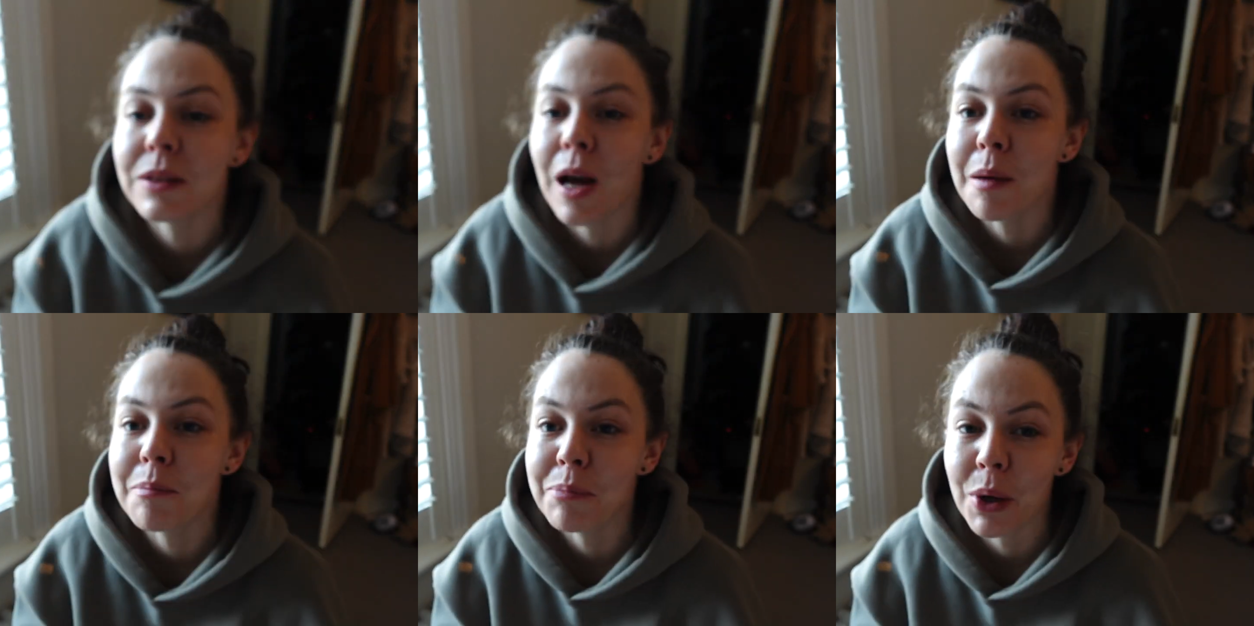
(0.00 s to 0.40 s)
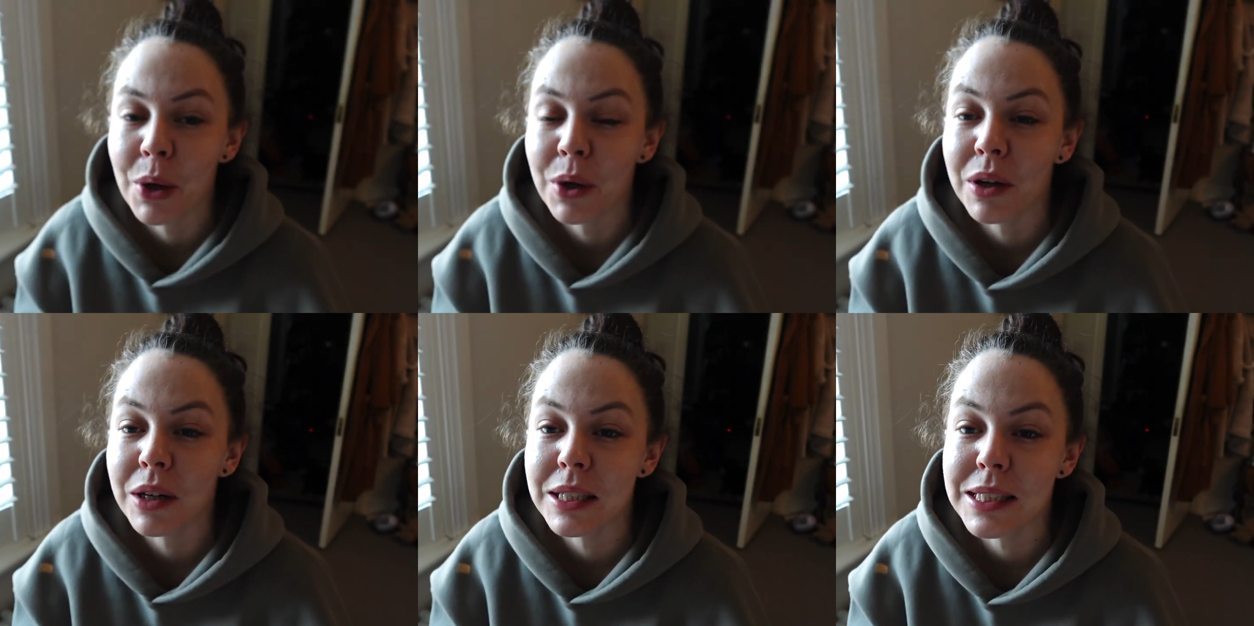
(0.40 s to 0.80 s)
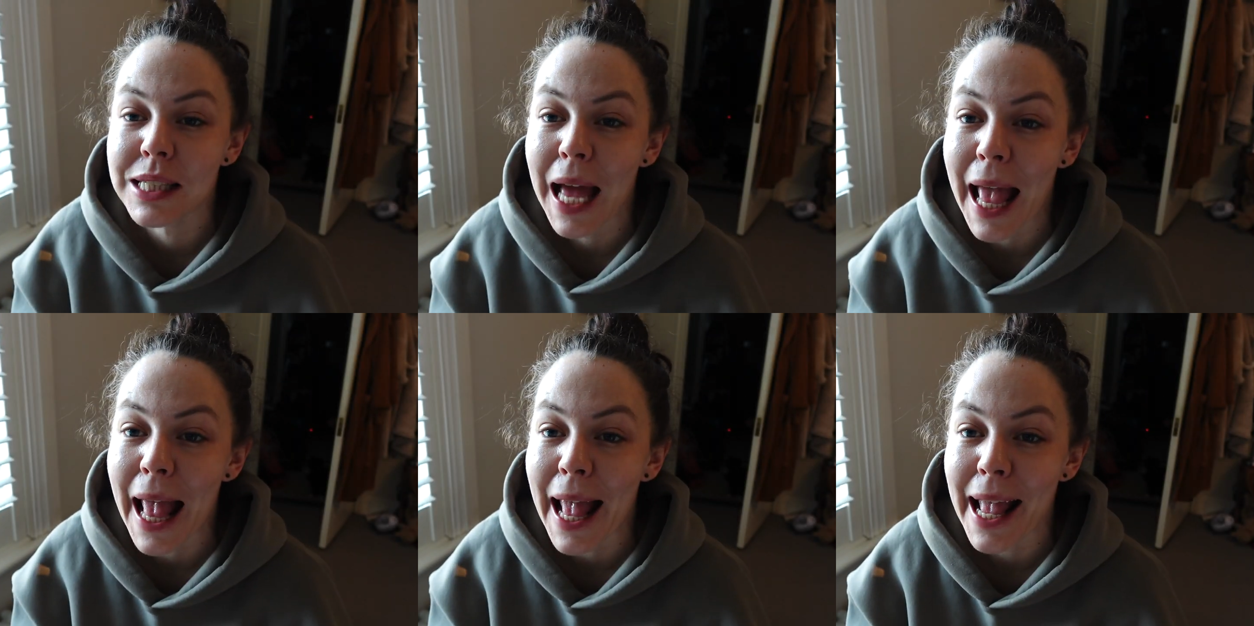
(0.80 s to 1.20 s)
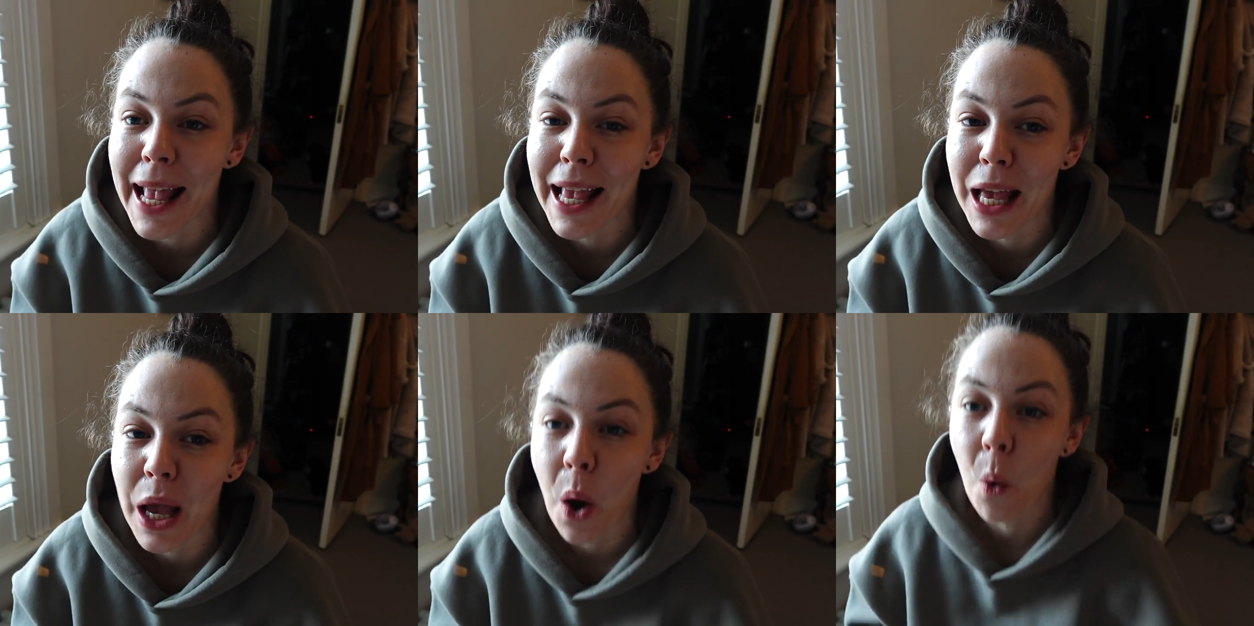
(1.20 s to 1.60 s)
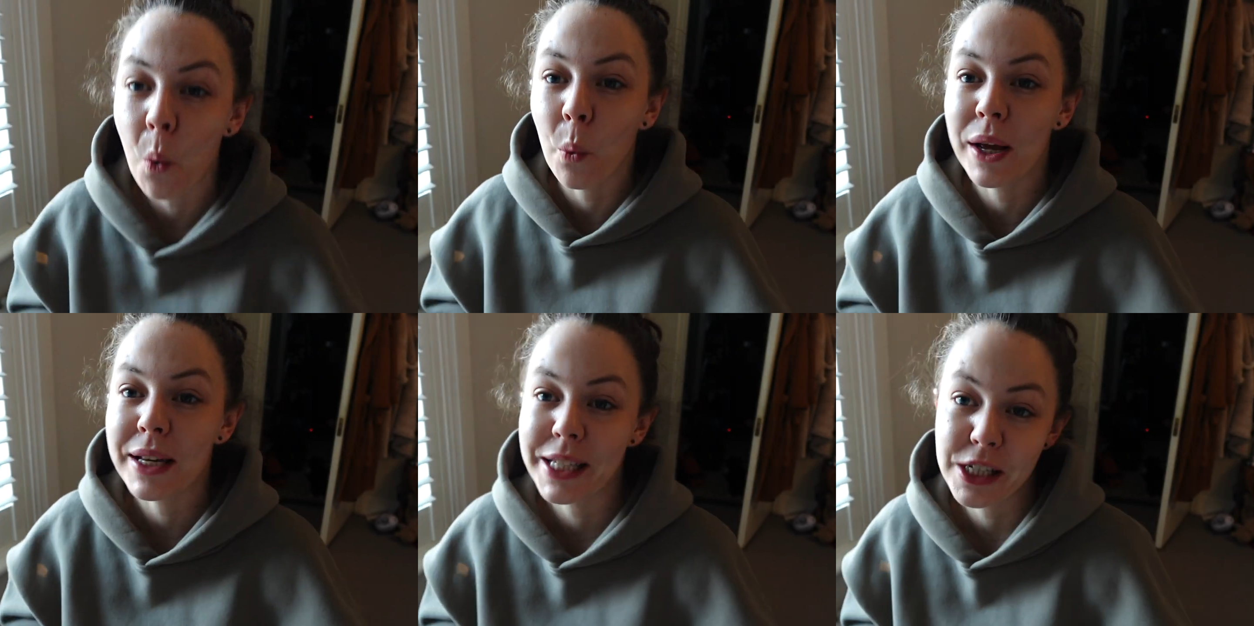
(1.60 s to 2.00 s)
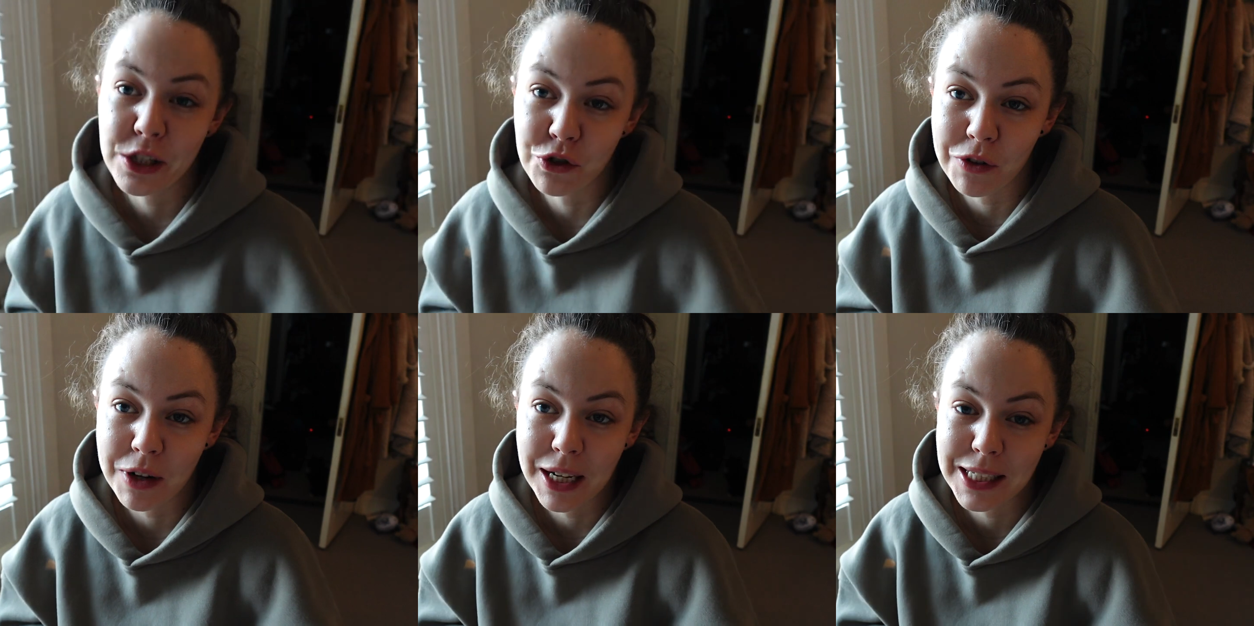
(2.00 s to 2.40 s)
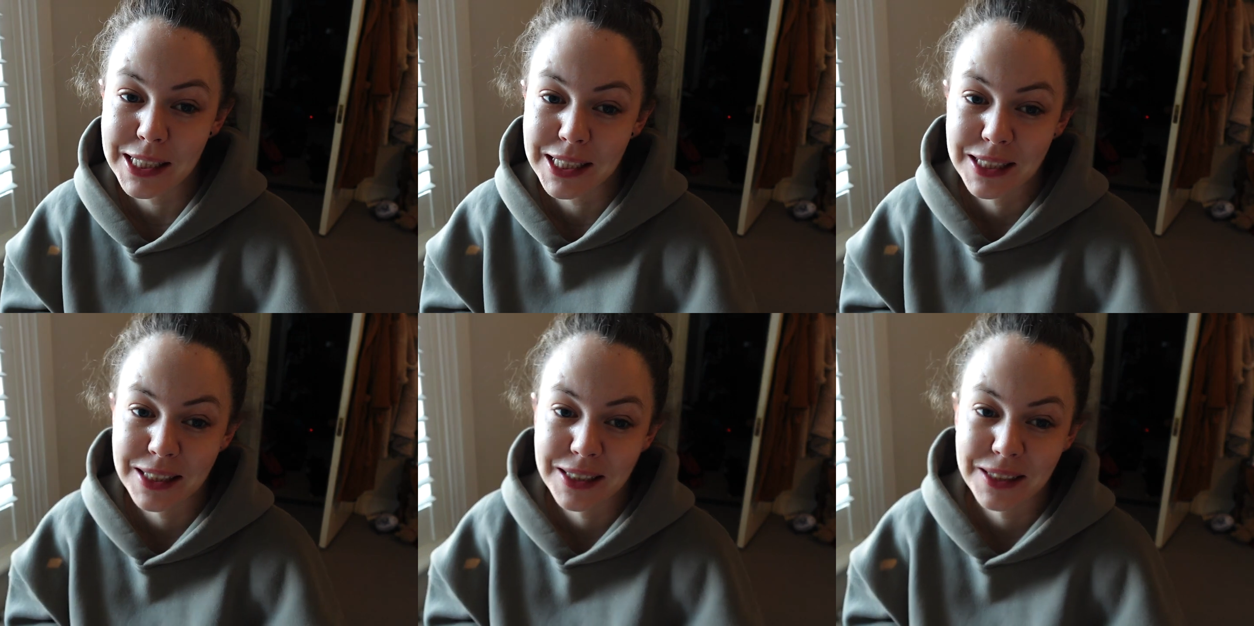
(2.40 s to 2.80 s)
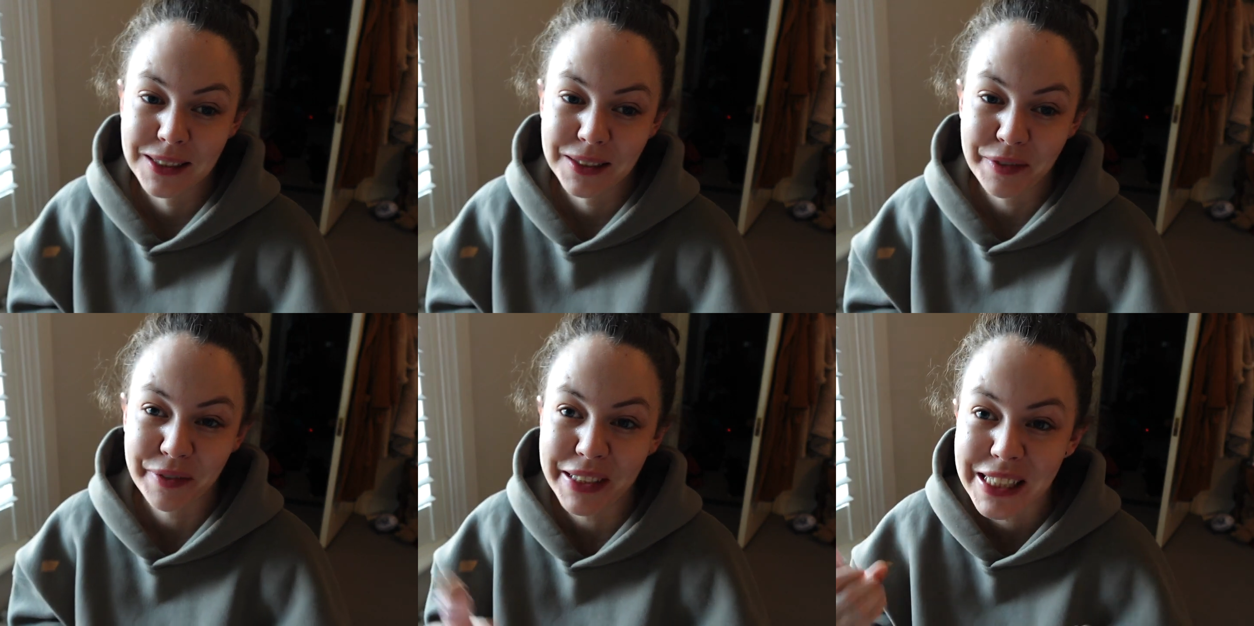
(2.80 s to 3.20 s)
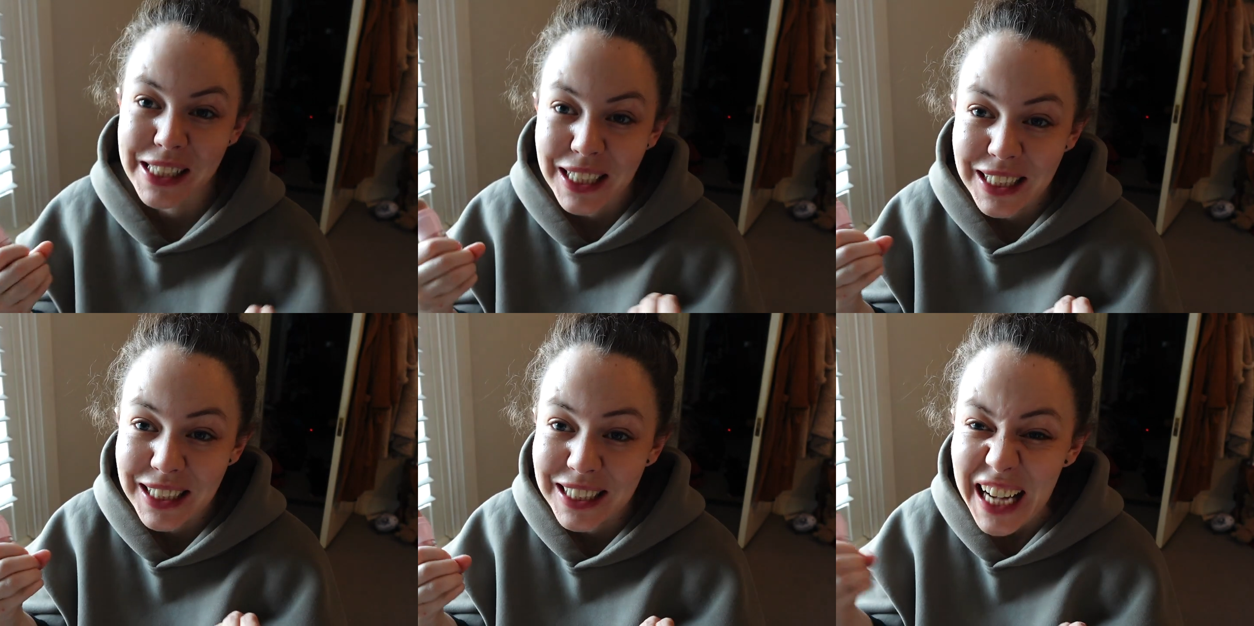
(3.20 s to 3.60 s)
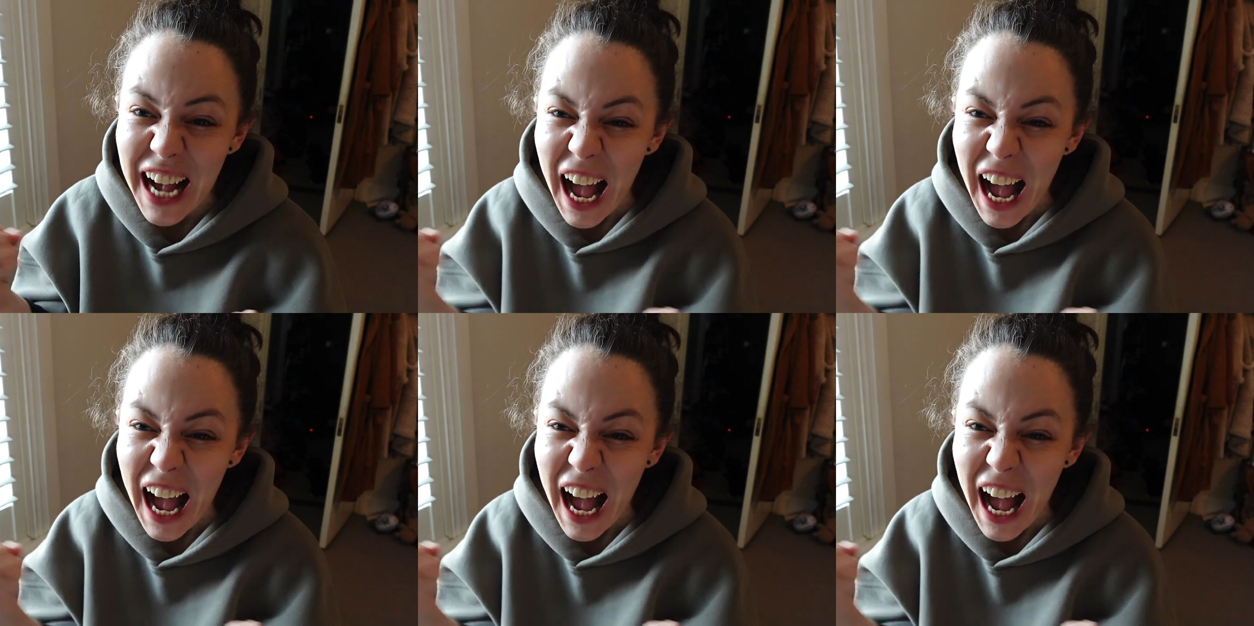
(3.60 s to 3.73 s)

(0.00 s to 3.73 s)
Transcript: I booked a wedding dress fitting.